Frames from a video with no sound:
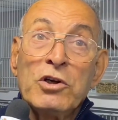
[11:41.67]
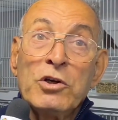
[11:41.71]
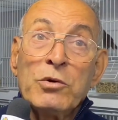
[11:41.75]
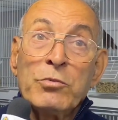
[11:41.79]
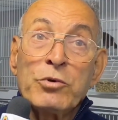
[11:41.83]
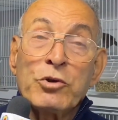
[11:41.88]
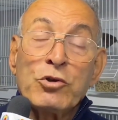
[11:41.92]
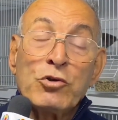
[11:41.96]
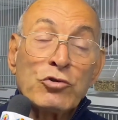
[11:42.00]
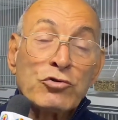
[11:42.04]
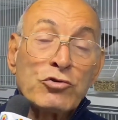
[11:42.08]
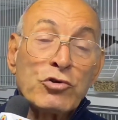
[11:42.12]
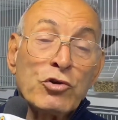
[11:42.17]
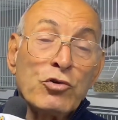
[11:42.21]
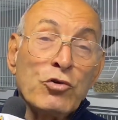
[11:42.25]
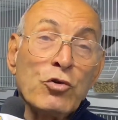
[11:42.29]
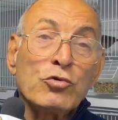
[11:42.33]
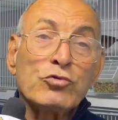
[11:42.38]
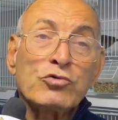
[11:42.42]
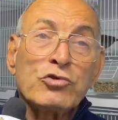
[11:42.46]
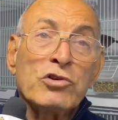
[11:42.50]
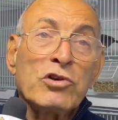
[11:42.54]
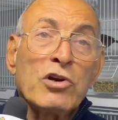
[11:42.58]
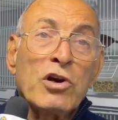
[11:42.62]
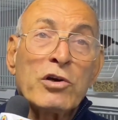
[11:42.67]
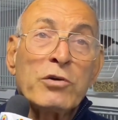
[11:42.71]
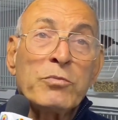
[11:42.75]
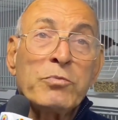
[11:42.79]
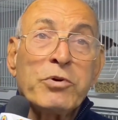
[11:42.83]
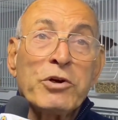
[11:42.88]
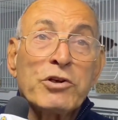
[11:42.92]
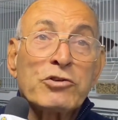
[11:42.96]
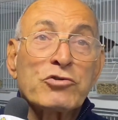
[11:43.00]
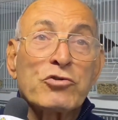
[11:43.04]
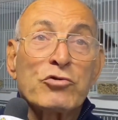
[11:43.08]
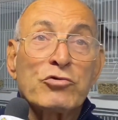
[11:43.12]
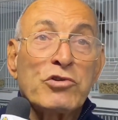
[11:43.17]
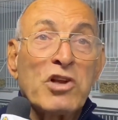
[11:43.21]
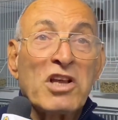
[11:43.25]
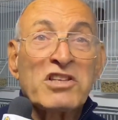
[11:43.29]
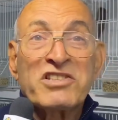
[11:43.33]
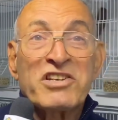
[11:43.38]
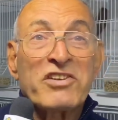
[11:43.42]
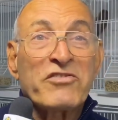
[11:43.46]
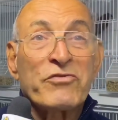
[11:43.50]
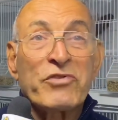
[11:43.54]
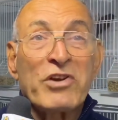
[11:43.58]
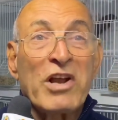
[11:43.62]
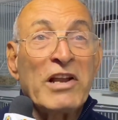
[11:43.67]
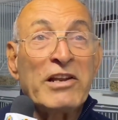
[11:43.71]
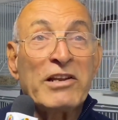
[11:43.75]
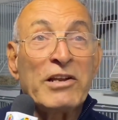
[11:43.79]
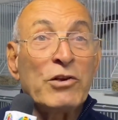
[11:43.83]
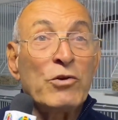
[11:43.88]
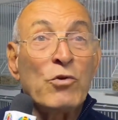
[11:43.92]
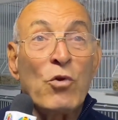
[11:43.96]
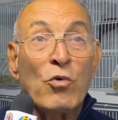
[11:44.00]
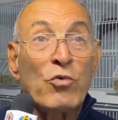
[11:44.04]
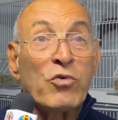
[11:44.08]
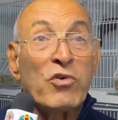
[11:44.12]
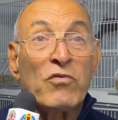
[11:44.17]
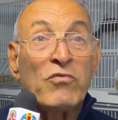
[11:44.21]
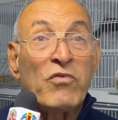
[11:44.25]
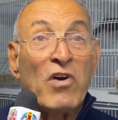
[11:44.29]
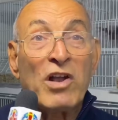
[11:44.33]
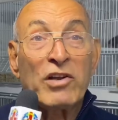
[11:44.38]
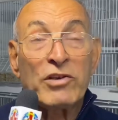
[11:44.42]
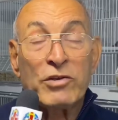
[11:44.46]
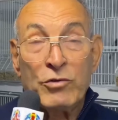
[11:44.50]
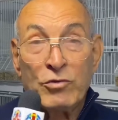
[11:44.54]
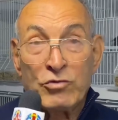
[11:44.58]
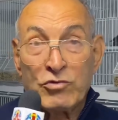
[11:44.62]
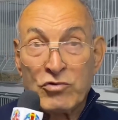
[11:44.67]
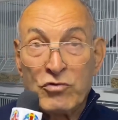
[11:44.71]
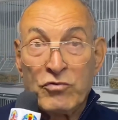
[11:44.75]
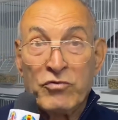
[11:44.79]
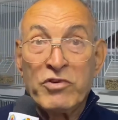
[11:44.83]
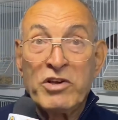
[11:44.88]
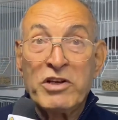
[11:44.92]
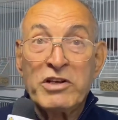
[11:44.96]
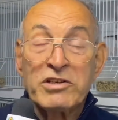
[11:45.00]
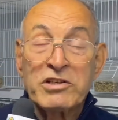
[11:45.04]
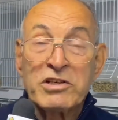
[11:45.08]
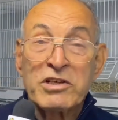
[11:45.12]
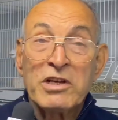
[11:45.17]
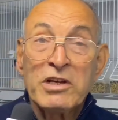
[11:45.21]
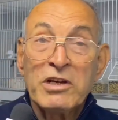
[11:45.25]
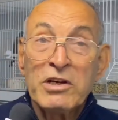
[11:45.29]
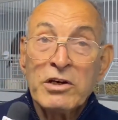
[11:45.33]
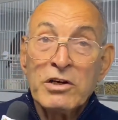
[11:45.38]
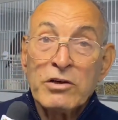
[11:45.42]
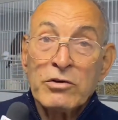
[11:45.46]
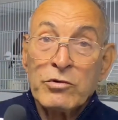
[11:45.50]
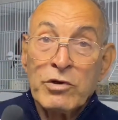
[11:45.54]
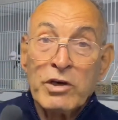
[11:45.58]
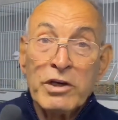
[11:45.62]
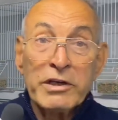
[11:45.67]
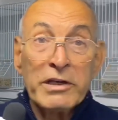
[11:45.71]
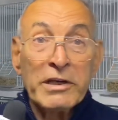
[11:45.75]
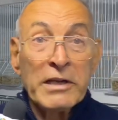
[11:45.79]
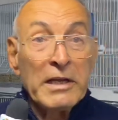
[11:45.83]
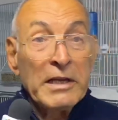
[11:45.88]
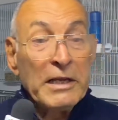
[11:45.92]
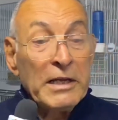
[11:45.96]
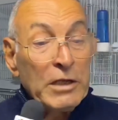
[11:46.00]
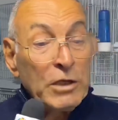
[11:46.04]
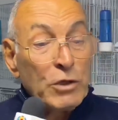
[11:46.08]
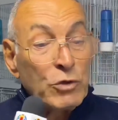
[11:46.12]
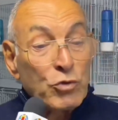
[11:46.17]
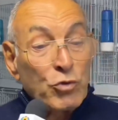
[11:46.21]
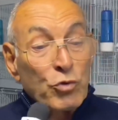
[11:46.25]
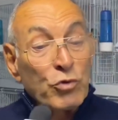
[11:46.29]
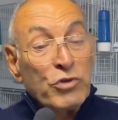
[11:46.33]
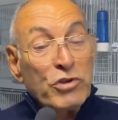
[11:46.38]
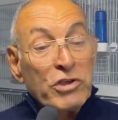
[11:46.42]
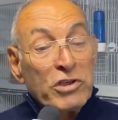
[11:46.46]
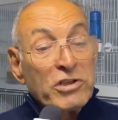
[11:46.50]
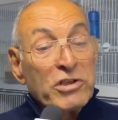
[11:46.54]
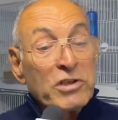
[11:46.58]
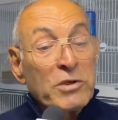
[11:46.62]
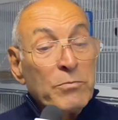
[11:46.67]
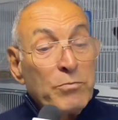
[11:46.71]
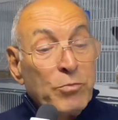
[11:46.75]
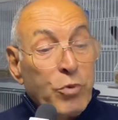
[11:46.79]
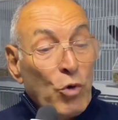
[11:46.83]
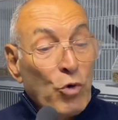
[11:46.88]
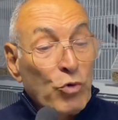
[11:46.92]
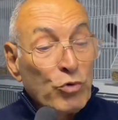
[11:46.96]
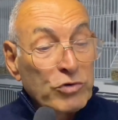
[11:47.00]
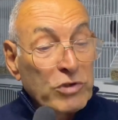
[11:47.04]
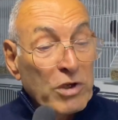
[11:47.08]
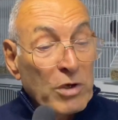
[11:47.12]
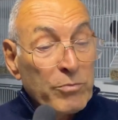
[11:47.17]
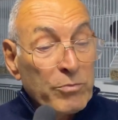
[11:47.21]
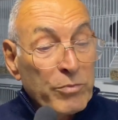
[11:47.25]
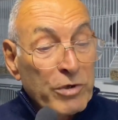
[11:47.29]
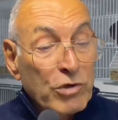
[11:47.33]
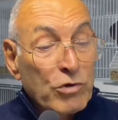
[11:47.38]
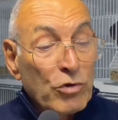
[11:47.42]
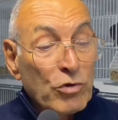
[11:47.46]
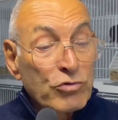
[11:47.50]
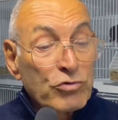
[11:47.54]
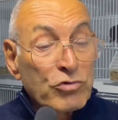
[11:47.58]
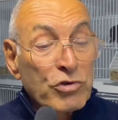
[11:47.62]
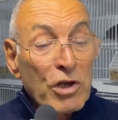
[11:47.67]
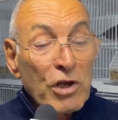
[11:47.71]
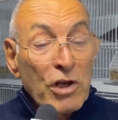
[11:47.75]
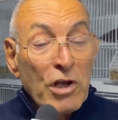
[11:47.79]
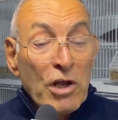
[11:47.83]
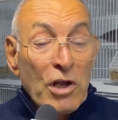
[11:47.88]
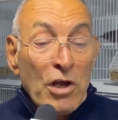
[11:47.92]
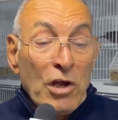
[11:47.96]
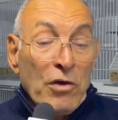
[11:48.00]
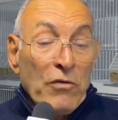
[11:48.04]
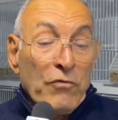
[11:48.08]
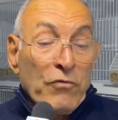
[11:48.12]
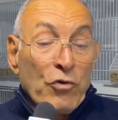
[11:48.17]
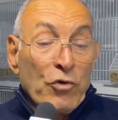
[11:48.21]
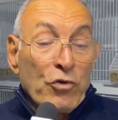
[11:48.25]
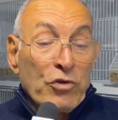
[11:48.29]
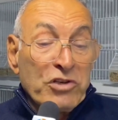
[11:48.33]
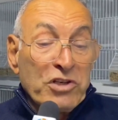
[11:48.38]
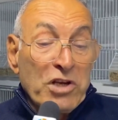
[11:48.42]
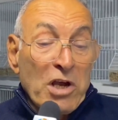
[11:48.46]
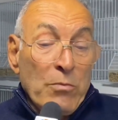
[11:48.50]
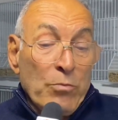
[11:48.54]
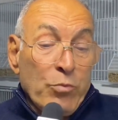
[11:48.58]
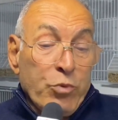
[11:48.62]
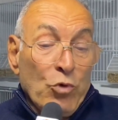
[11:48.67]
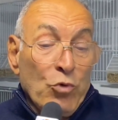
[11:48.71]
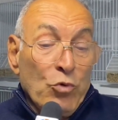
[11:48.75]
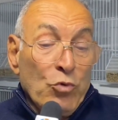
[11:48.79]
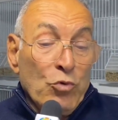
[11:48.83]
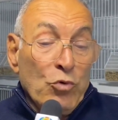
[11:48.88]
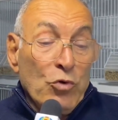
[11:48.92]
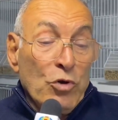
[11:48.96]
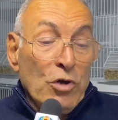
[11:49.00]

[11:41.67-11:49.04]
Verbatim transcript: because an ordinary person doesn't really know the values of these, right? So it is important because, for example,